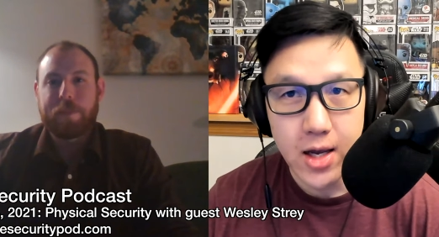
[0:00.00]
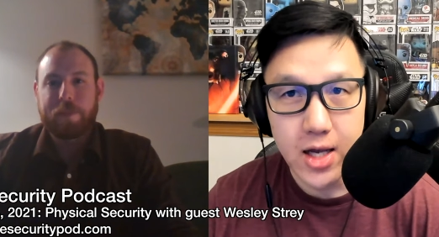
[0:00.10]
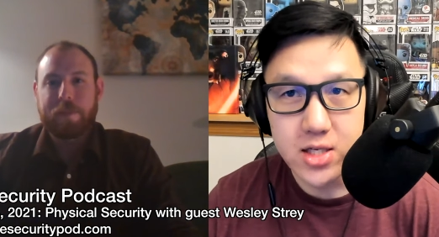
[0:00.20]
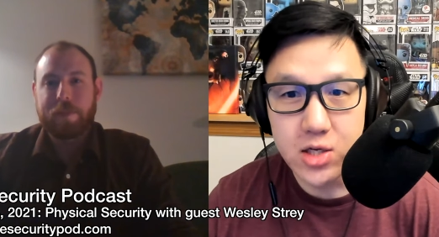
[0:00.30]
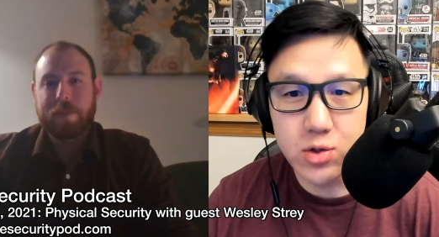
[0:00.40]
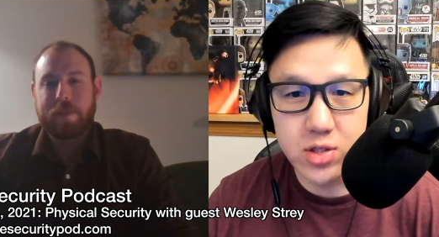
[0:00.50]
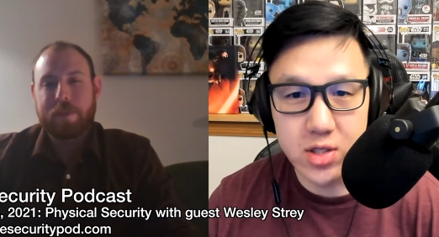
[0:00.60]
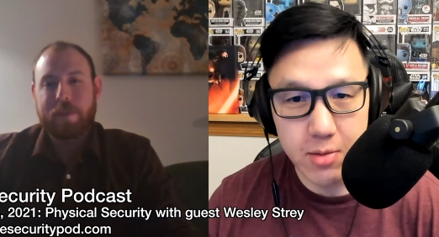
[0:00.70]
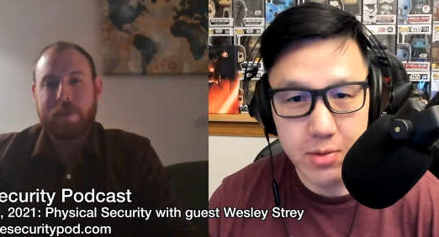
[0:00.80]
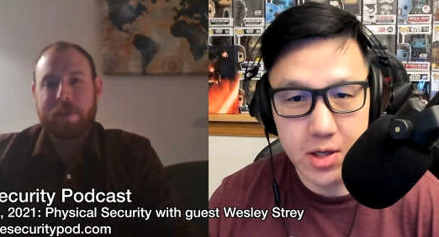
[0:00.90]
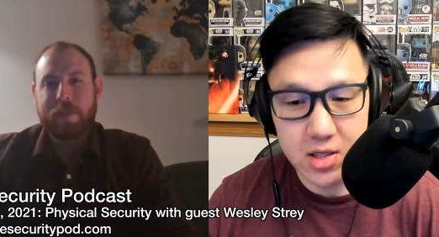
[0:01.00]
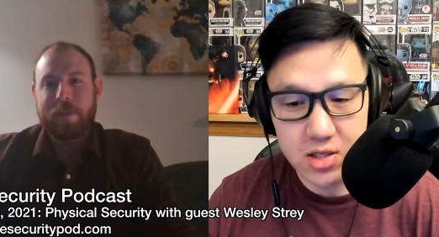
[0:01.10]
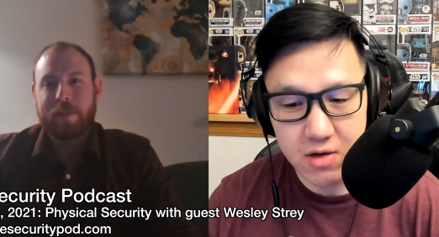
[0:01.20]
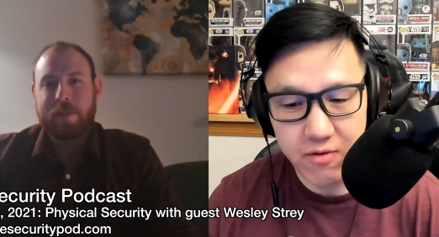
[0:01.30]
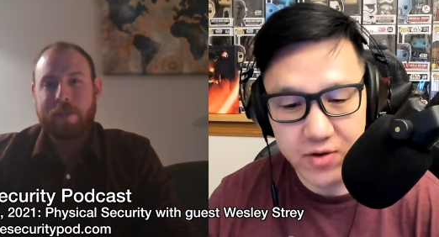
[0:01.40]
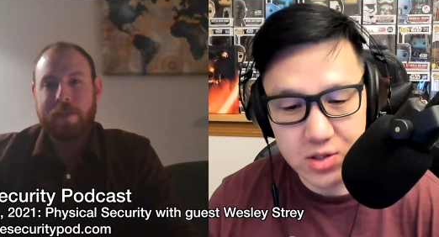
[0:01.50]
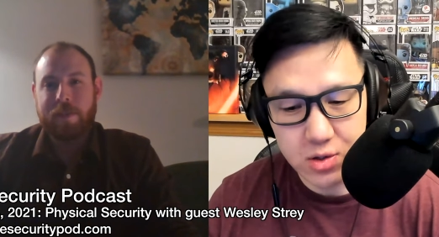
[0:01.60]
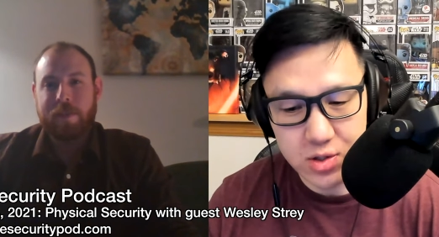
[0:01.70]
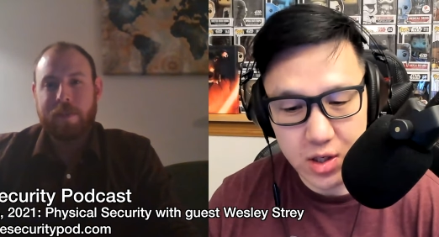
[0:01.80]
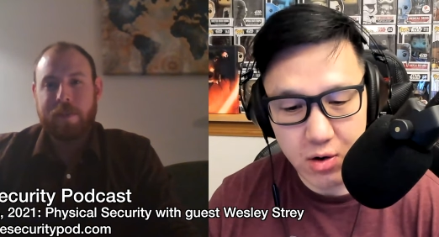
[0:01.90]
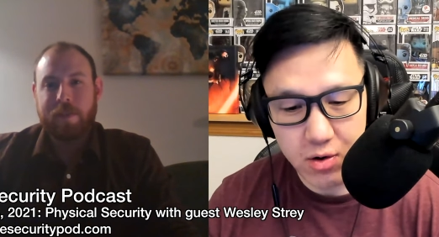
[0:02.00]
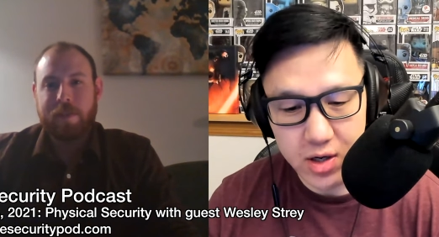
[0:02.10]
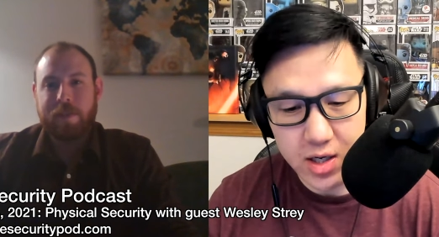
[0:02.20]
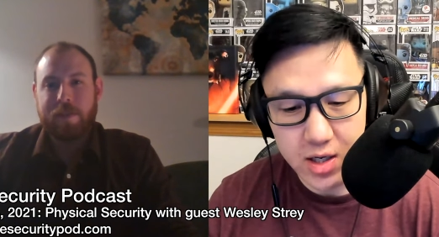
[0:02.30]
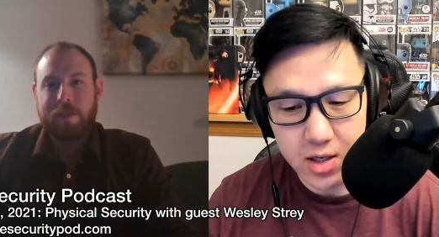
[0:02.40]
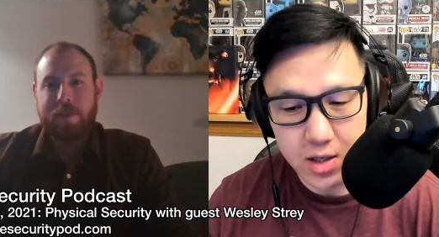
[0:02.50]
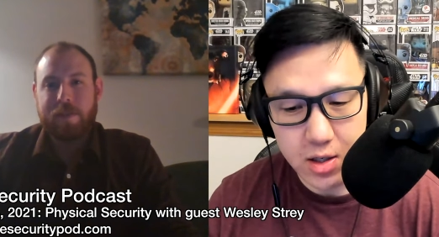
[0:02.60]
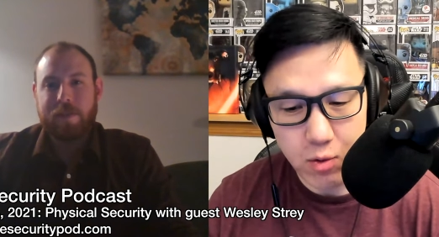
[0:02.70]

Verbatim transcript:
Speaker 1: It's interesting because physical security, you